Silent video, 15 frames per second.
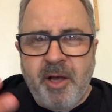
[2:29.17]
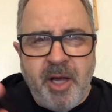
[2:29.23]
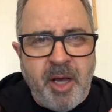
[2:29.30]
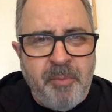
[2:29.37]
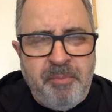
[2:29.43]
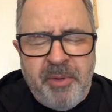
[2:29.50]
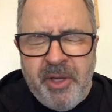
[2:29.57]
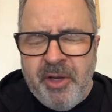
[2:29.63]
a
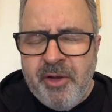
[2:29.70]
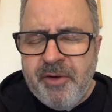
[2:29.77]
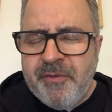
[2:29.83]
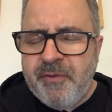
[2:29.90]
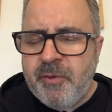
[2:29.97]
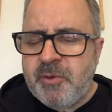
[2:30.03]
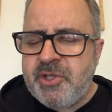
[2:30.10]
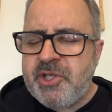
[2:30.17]

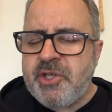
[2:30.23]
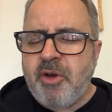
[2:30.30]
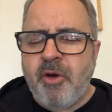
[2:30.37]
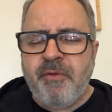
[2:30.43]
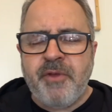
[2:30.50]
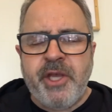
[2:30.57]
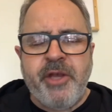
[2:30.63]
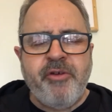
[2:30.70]
beautiful
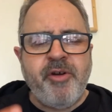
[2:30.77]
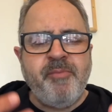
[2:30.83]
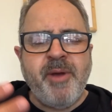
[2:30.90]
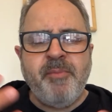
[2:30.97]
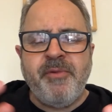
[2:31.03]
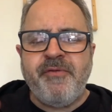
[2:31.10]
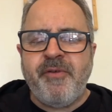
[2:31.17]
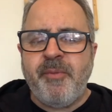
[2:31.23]
song that you
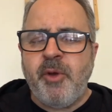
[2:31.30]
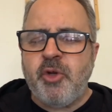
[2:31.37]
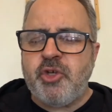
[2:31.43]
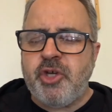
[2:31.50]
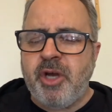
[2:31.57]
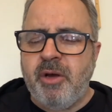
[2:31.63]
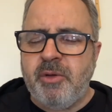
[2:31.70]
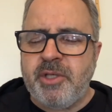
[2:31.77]
remember from your
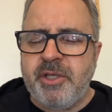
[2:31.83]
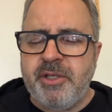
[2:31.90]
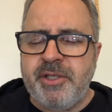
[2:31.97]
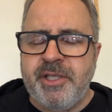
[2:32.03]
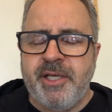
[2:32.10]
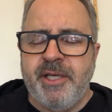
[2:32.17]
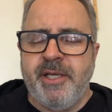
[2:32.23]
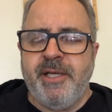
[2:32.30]
childhood.
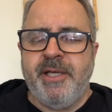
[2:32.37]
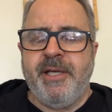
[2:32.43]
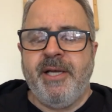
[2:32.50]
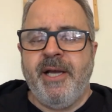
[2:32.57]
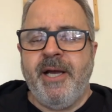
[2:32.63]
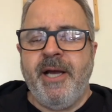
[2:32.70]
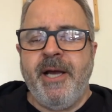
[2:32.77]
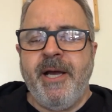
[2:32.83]

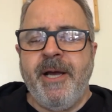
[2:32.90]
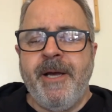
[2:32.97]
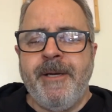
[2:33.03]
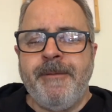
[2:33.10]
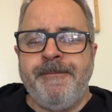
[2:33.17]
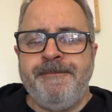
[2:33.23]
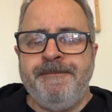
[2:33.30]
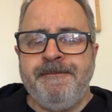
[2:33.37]

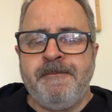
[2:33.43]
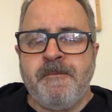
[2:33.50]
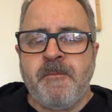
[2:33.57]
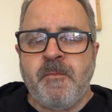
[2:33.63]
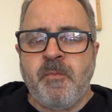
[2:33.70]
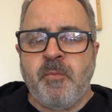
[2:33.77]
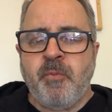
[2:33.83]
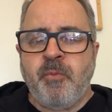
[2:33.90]

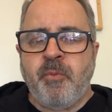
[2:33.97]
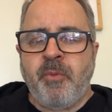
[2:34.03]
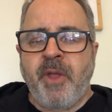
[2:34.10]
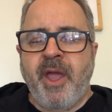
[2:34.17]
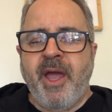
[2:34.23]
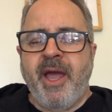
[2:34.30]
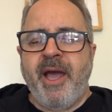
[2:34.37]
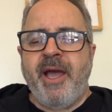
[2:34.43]

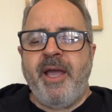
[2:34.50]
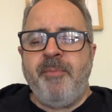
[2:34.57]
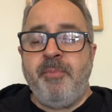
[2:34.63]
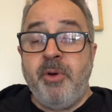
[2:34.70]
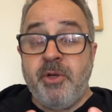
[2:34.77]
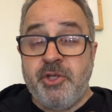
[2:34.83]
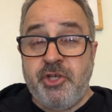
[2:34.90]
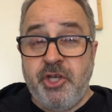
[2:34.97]
It
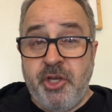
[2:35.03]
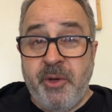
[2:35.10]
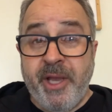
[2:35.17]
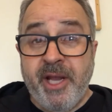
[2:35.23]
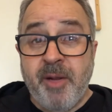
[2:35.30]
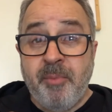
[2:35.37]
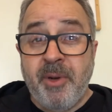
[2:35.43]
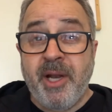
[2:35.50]
puts you in
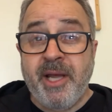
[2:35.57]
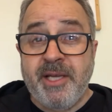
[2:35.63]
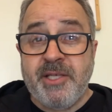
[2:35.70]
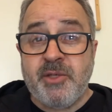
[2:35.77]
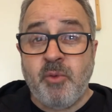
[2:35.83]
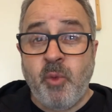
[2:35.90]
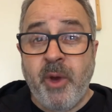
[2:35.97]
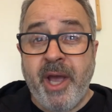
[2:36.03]
a place
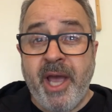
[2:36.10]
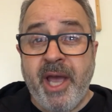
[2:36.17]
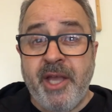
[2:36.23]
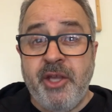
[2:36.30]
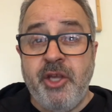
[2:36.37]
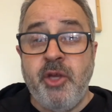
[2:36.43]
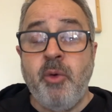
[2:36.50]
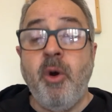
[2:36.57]
where
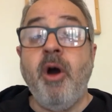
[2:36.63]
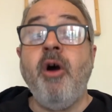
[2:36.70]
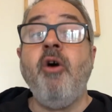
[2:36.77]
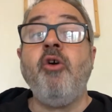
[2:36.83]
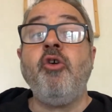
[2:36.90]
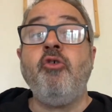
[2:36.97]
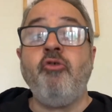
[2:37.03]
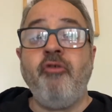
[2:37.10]
you are
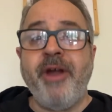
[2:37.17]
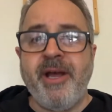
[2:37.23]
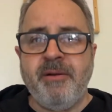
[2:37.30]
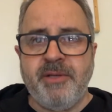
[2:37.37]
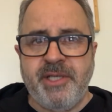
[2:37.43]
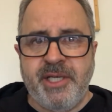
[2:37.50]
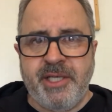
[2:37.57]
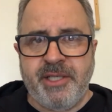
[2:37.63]

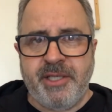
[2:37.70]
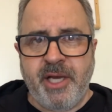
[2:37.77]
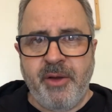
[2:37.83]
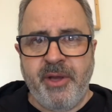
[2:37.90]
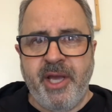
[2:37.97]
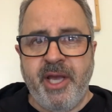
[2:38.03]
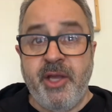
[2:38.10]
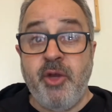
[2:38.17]
grounded,
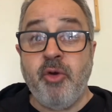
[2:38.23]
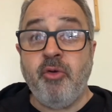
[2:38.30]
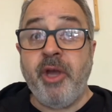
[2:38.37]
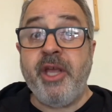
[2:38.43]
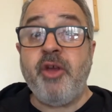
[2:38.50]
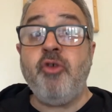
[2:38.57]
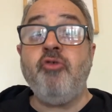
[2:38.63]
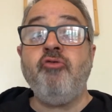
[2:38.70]
okay? You're
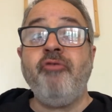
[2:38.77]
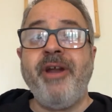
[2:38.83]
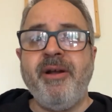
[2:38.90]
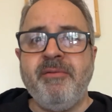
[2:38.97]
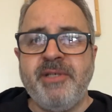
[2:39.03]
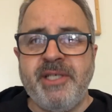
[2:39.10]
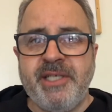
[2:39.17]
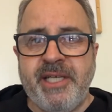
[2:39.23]

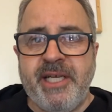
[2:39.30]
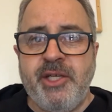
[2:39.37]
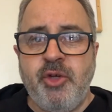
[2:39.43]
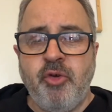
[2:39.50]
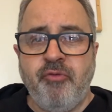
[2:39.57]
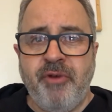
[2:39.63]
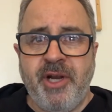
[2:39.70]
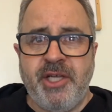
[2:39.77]
grounded in
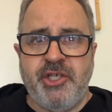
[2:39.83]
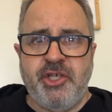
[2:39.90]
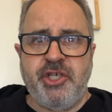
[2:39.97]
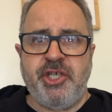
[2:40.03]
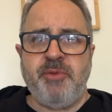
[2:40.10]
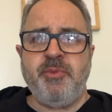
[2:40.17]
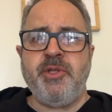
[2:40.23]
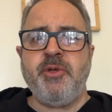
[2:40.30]
your
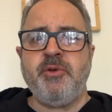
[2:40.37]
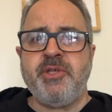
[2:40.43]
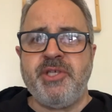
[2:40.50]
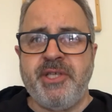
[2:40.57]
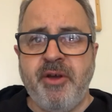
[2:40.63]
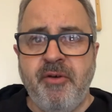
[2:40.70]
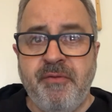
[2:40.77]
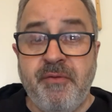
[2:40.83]
relationship with
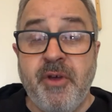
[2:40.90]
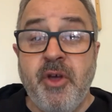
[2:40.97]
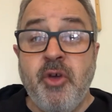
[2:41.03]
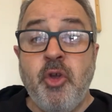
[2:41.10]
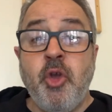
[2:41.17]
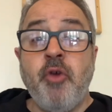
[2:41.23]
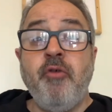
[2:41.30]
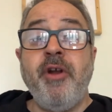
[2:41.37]
yourself.
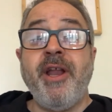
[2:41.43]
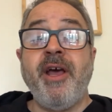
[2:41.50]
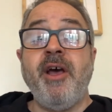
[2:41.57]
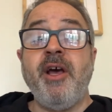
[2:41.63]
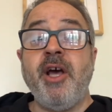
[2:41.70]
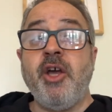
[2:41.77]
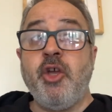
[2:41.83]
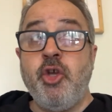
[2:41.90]
You're in
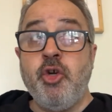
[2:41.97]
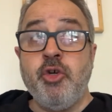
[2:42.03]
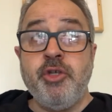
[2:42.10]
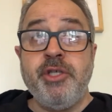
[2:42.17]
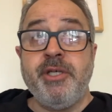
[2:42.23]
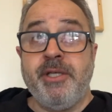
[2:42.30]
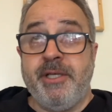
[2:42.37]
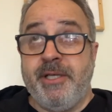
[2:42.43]
a good
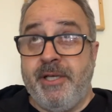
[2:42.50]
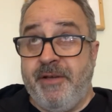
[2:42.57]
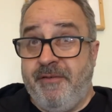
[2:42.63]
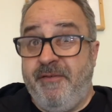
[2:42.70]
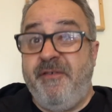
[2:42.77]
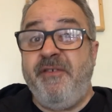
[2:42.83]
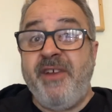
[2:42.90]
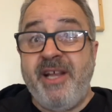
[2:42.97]

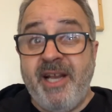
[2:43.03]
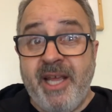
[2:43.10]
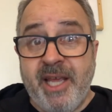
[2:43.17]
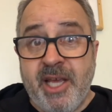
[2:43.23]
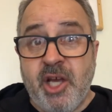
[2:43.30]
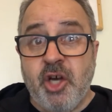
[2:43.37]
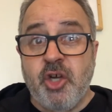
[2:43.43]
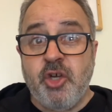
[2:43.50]

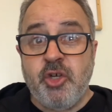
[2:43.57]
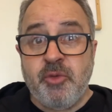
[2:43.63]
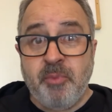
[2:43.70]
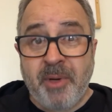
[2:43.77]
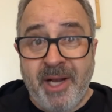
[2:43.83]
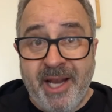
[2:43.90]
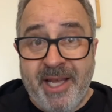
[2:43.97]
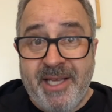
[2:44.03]
feeling, a good
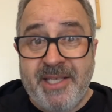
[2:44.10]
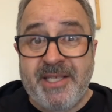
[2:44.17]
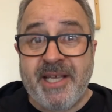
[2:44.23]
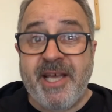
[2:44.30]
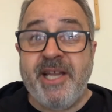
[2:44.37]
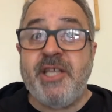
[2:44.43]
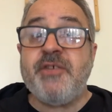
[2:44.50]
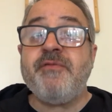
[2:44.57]
place,
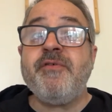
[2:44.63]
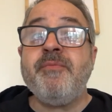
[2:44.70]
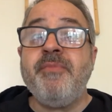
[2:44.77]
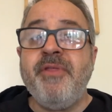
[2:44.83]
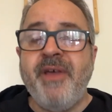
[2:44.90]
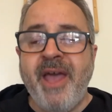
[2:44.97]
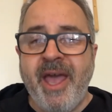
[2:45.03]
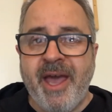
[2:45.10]
and it's from
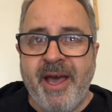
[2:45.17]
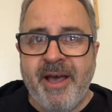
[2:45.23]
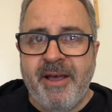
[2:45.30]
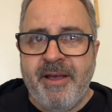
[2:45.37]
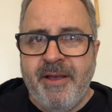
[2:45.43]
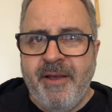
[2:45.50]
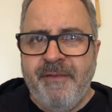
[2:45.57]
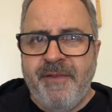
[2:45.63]
there
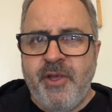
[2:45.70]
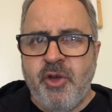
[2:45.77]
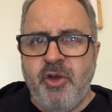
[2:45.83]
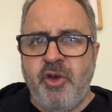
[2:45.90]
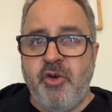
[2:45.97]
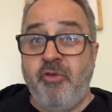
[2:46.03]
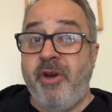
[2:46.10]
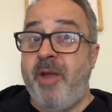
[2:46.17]
that you can
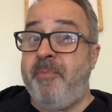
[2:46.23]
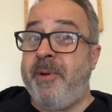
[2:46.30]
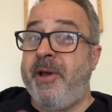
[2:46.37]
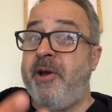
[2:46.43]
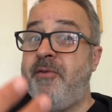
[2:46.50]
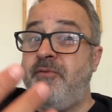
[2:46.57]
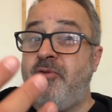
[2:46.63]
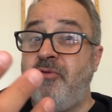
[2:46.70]
create
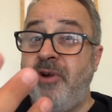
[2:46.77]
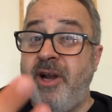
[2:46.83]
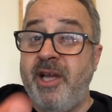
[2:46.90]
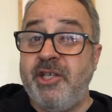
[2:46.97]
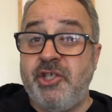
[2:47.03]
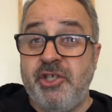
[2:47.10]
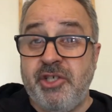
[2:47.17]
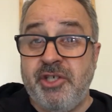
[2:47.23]
powerful
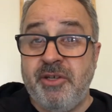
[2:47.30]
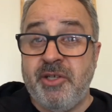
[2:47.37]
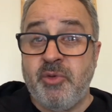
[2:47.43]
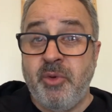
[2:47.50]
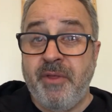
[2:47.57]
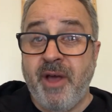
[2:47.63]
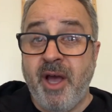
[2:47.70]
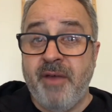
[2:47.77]
relationships
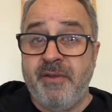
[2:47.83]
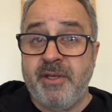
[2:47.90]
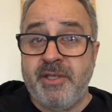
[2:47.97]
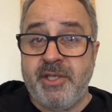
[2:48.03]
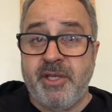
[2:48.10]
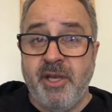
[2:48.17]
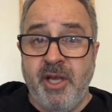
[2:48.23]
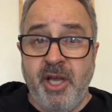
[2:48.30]
with
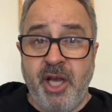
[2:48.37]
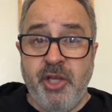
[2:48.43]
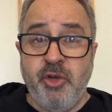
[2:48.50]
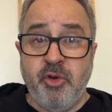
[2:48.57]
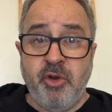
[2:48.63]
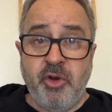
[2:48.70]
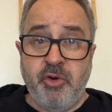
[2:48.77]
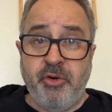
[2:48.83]
others, and you
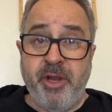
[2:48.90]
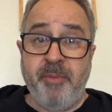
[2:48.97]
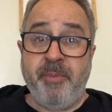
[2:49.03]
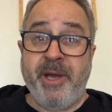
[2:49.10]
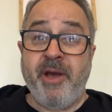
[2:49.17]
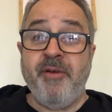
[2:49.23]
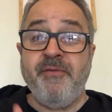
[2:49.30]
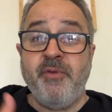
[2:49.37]
can create
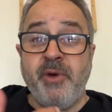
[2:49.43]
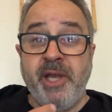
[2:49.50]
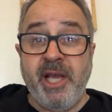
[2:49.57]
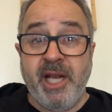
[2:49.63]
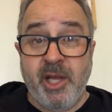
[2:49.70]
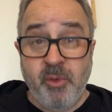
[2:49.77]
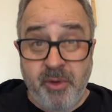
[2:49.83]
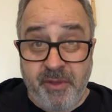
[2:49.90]
powerful
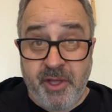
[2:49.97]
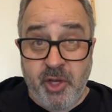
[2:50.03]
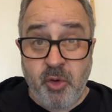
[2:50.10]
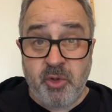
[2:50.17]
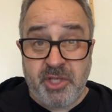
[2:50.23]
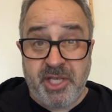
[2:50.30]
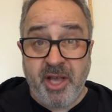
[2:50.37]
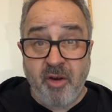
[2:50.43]
healing within
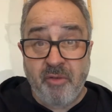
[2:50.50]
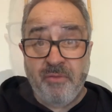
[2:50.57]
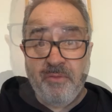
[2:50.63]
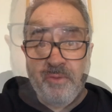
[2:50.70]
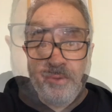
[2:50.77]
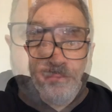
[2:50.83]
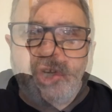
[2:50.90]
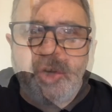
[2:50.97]
yourself. Now,
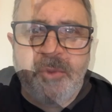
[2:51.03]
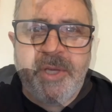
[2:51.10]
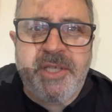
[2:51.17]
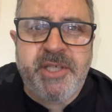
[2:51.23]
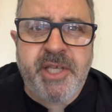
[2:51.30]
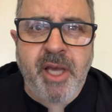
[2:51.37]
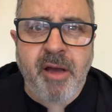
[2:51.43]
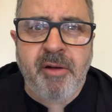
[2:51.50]
as humans,
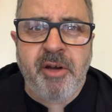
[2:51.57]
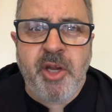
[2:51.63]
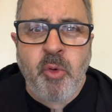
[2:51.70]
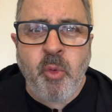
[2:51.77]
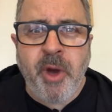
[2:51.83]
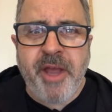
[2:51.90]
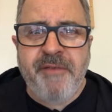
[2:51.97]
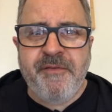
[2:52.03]
the only
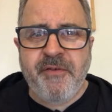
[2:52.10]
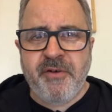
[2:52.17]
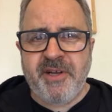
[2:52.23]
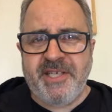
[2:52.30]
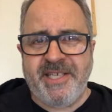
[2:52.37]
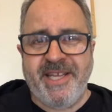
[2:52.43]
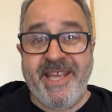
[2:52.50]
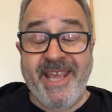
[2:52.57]
way for us
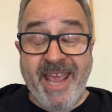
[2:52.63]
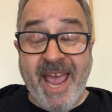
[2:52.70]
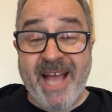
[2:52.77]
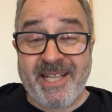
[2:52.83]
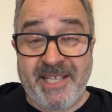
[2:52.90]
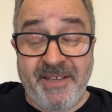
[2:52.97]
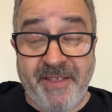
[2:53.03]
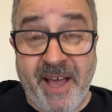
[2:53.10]
to get
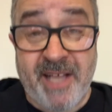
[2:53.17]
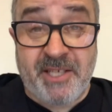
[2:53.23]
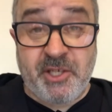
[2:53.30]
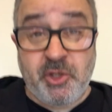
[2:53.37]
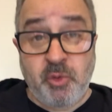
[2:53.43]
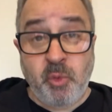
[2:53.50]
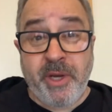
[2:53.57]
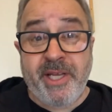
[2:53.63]
to that
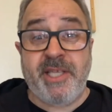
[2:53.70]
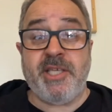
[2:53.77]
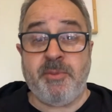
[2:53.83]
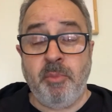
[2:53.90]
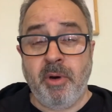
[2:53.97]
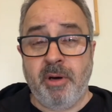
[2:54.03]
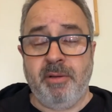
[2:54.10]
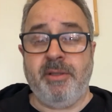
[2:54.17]
sweet
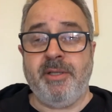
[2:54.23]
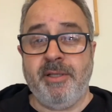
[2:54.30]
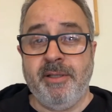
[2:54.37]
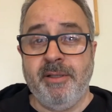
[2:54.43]
spot